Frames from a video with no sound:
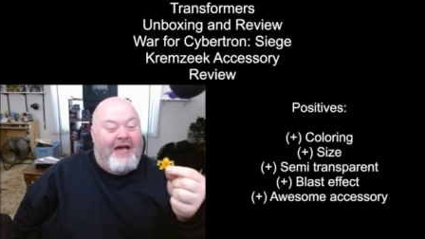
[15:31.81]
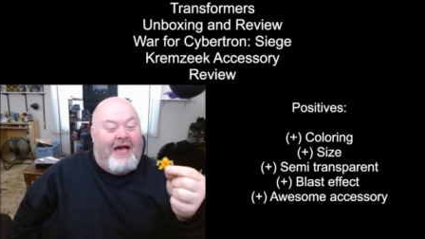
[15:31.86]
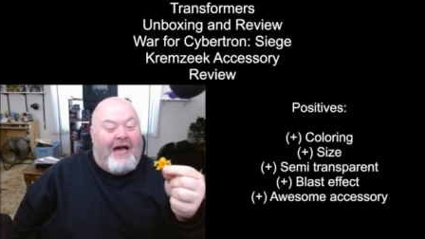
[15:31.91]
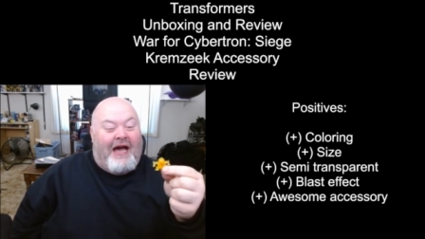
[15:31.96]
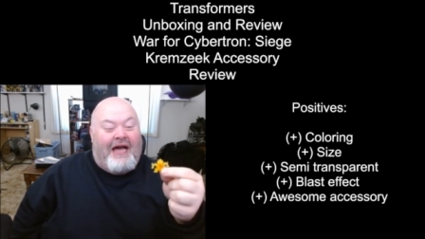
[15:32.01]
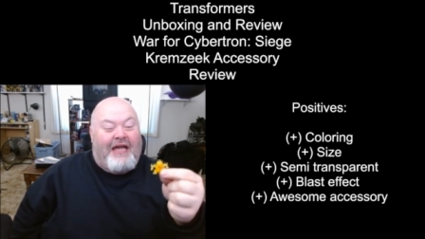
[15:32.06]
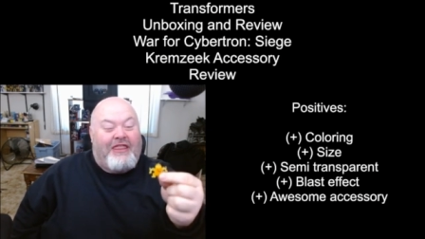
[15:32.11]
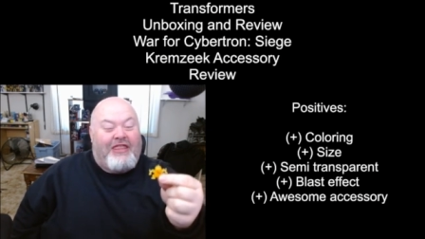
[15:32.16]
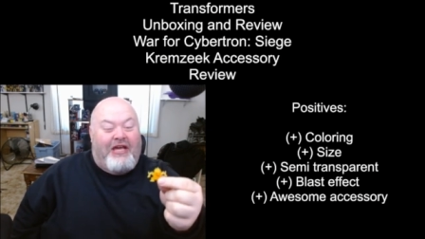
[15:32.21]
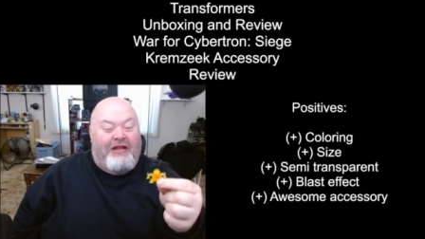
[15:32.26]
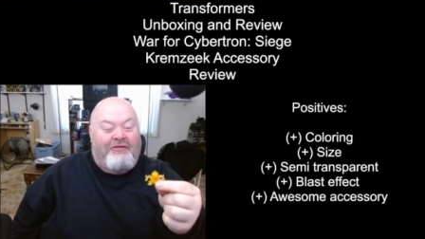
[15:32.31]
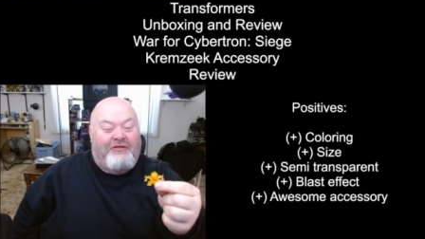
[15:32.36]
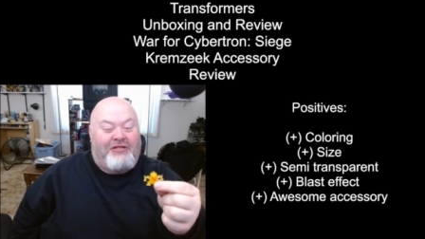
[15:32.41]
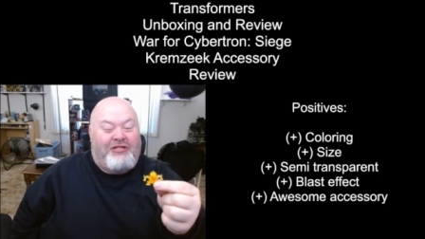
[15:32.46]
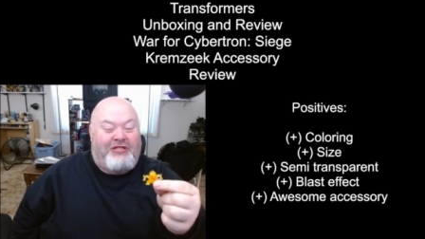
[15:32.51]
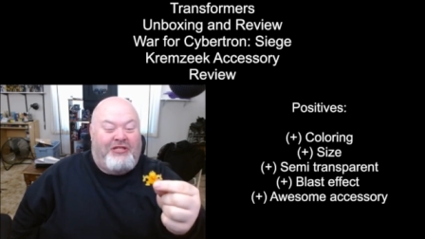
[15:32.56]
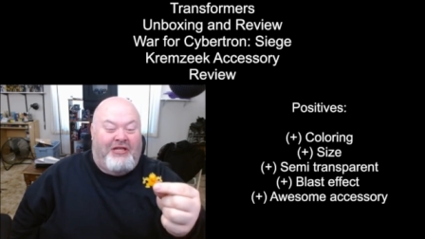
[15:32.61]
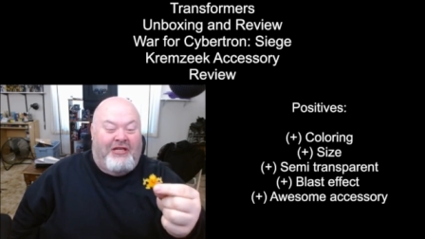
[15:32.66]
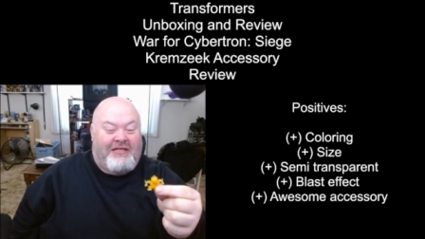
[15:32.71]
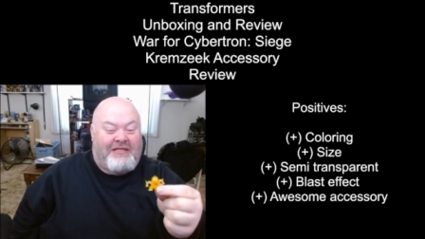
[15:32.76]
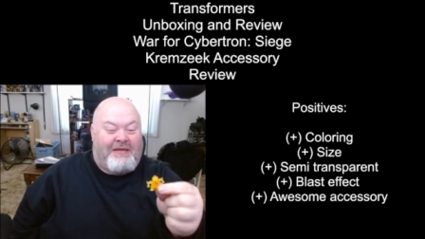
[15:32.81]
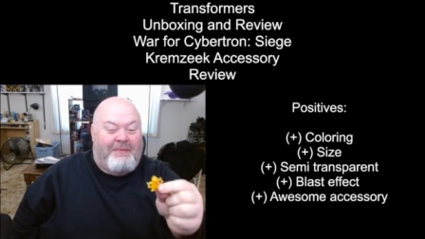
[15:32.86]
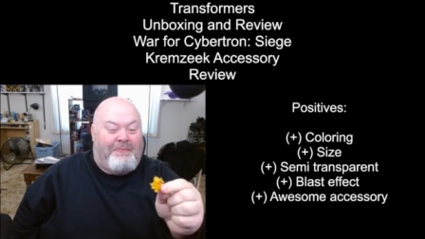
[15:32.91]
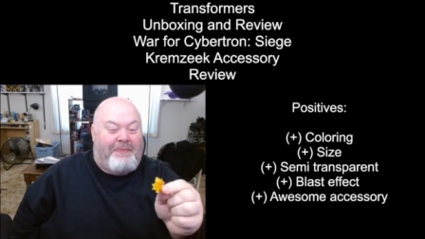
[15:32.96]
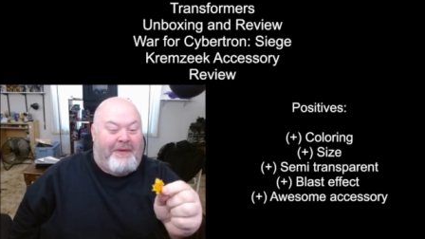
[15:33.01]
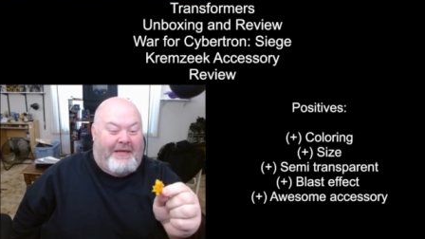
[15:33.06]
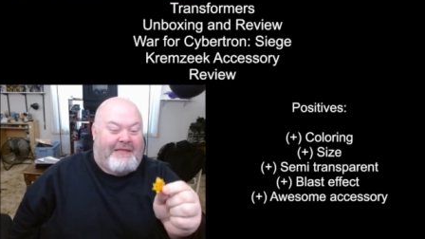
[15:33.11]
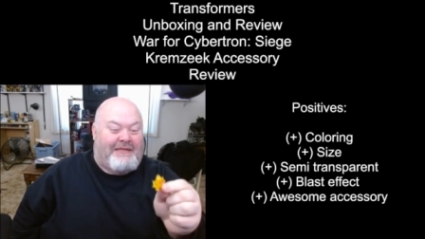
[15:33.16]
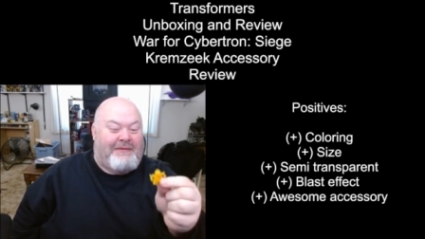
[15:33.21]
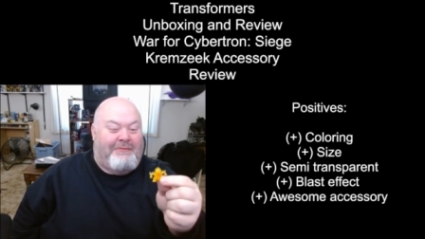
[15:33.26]
I thought it was just a
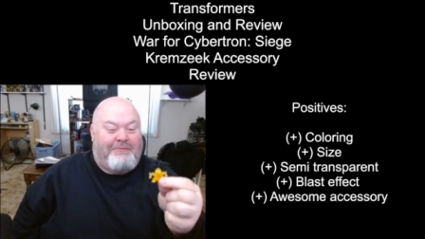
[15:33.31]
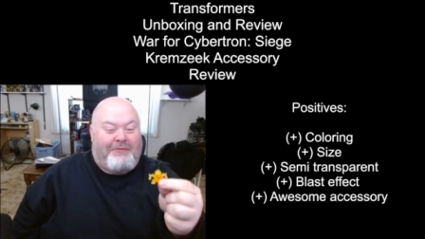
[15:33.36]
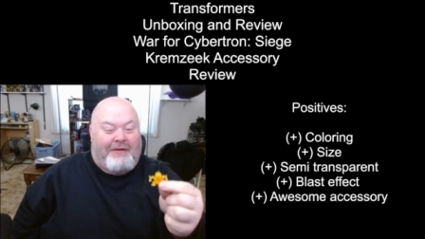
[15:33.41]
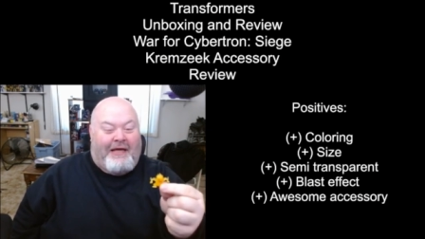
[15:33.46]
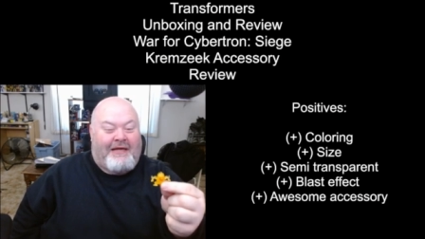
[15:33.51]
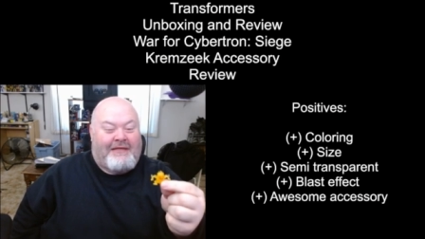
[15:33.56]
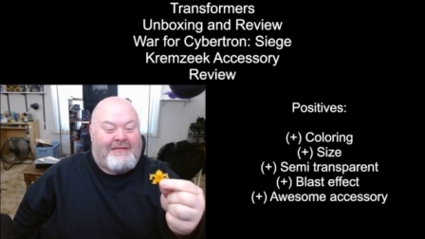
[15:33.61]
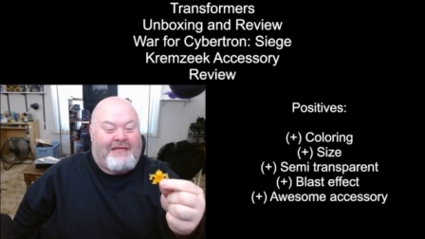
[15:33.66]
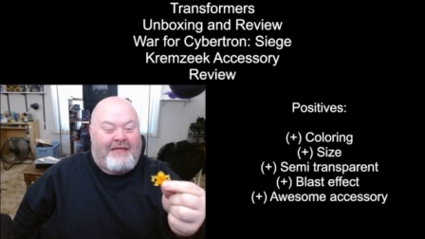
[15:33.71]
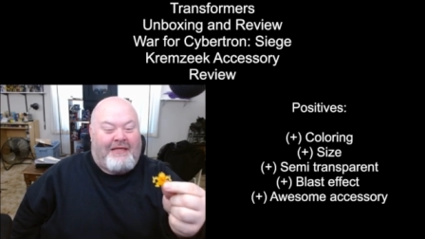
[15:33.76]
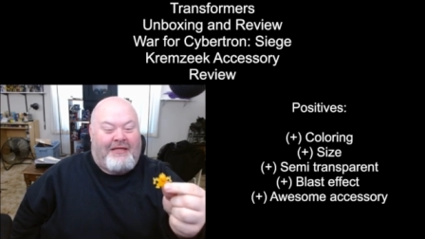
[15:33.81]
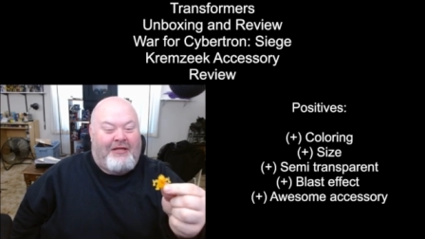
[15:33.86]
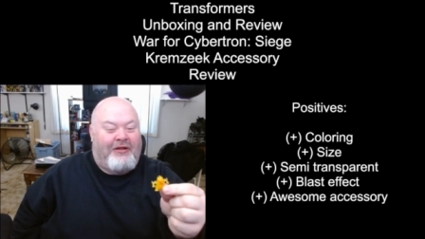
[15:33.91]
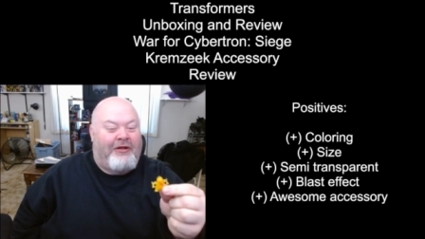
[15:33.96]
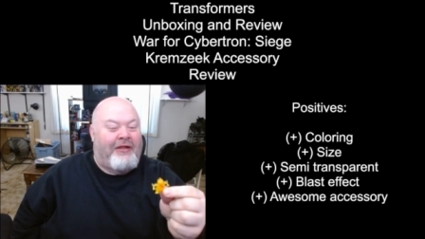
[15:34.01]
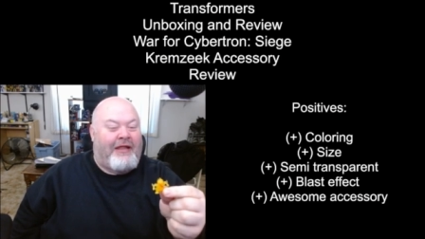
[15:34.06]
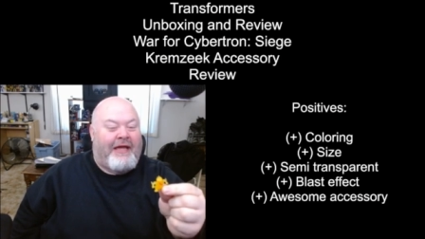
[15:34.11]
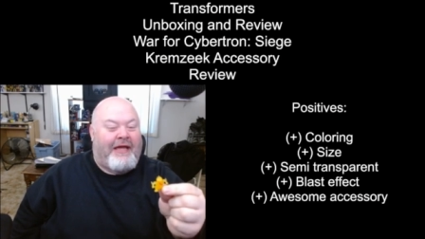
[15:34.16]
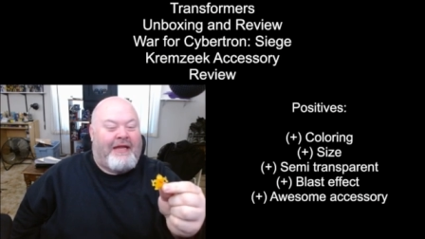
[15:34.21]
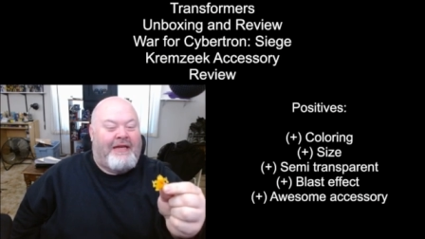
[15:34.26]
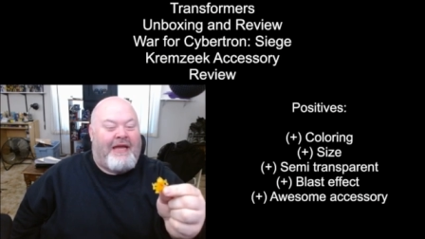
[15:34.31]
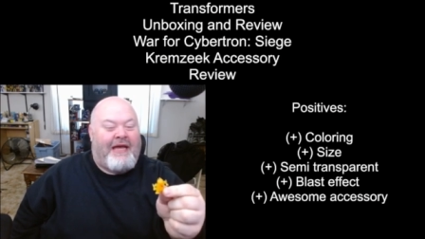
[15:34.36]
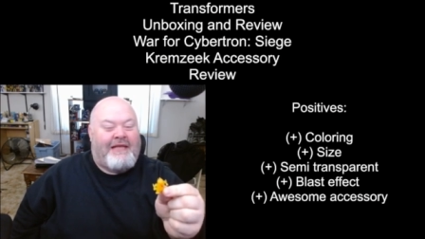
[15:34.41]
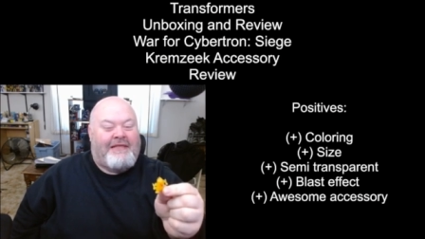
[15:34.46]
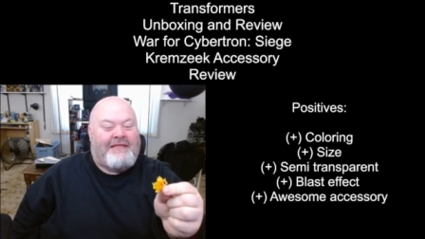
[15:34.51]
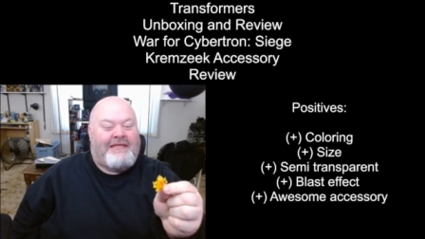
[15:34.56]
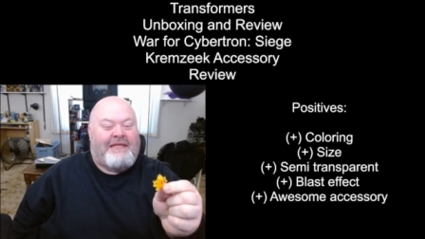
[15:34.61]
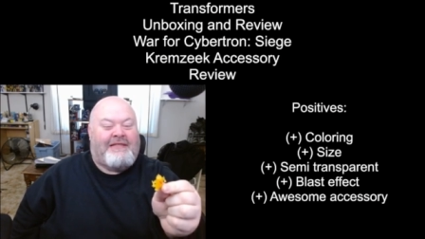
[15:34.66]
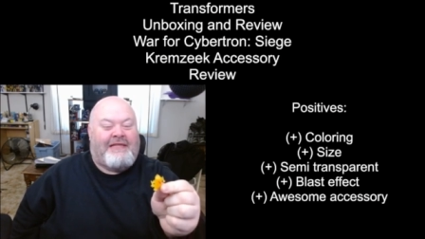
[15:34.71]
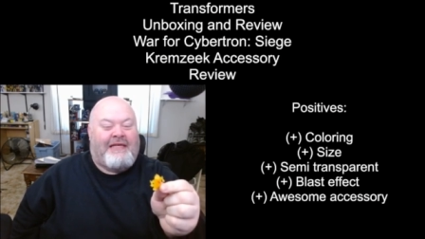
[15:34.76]
piece of plastic, you know, like a
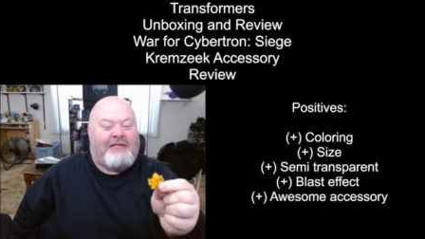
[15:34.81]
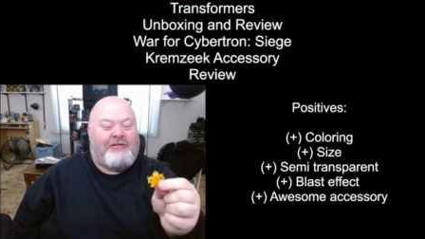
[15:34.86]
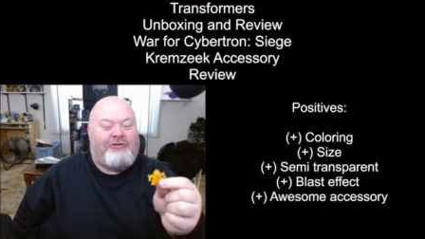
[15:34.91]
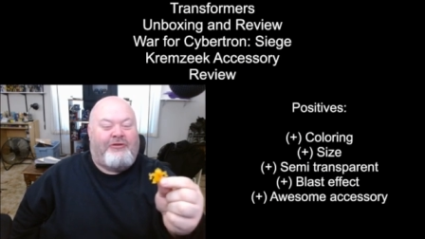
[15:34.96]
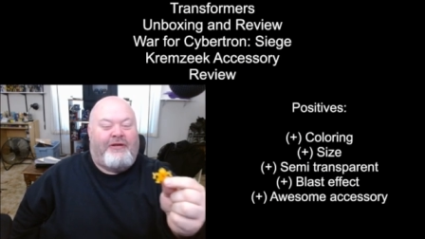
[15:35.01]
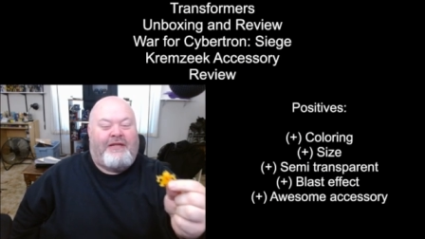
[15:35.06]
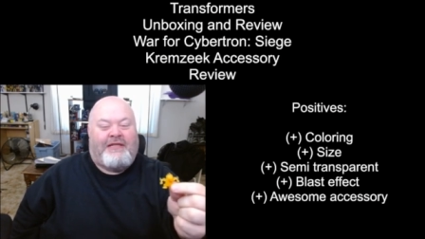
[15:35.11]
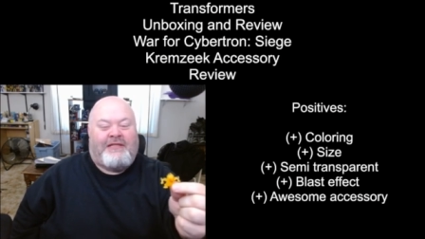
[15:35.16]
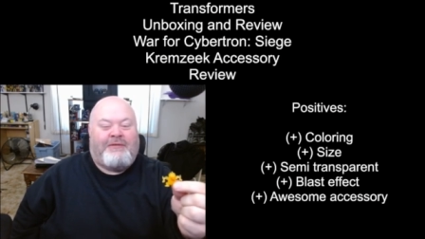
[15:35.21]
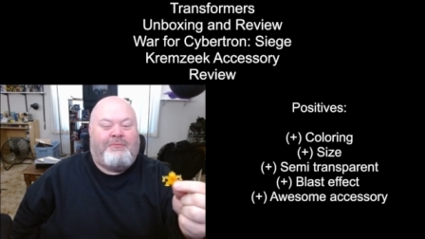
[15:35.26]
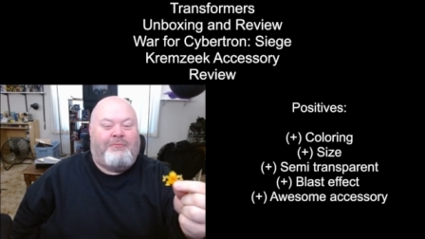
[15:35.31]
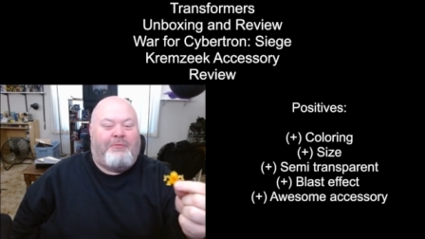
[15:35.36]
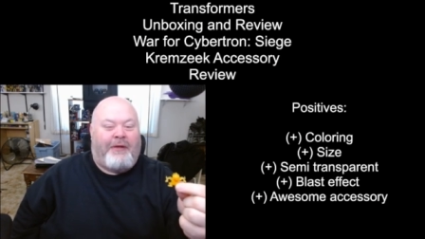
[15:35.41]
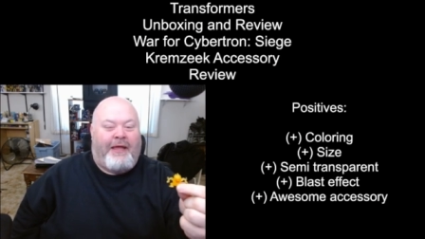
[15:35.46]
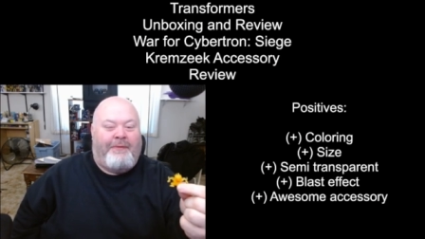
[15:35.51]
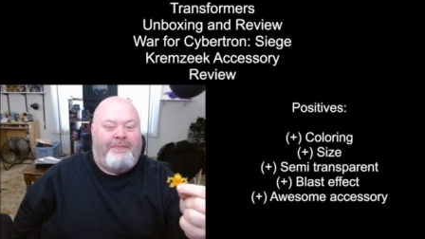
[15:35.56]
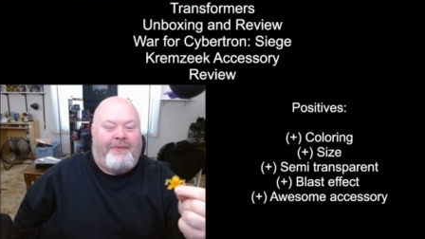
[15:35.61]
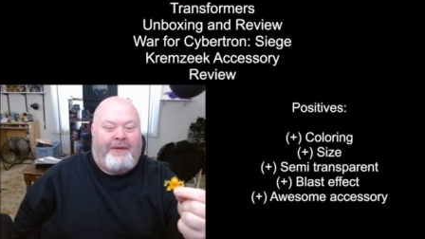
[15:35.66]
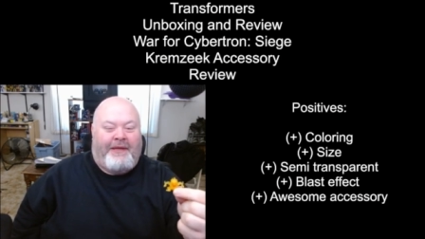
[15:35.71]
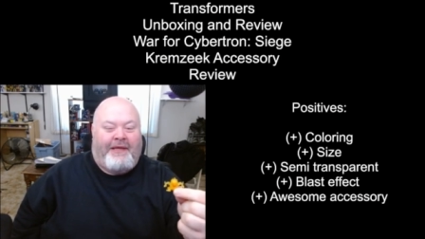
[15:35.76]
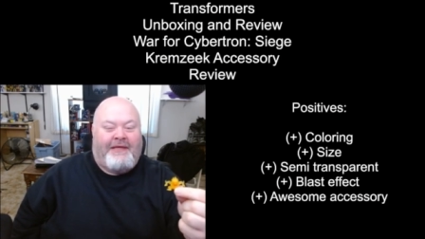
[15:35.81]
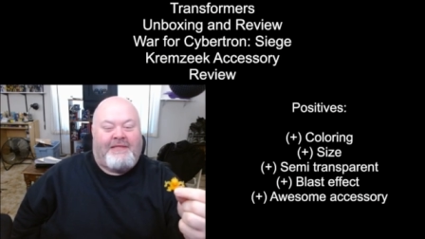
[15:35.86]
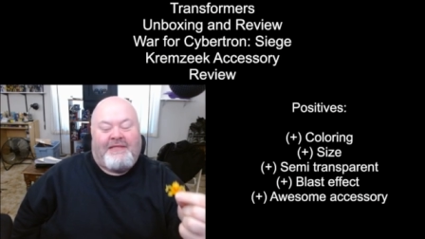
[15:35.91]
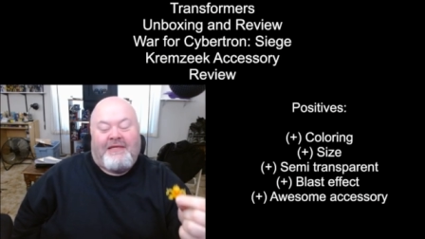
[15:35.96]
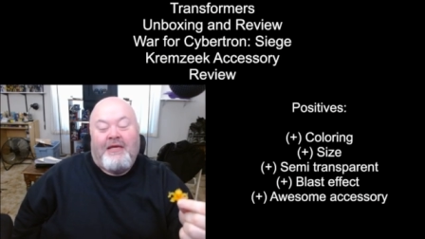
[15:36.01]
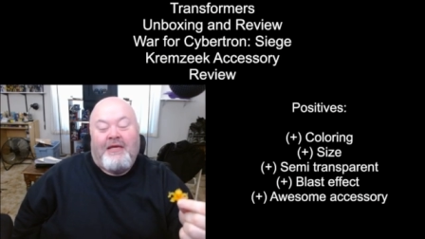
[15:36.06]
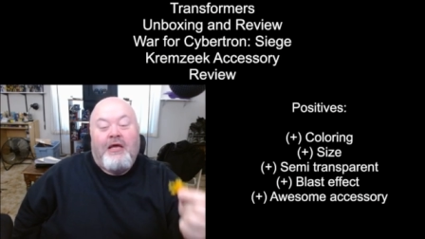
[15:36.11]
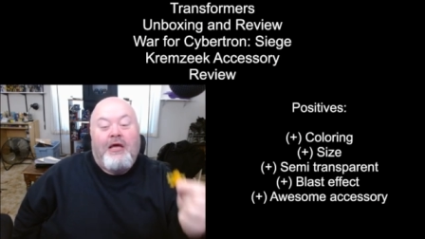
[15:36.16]
nice accessory display piece.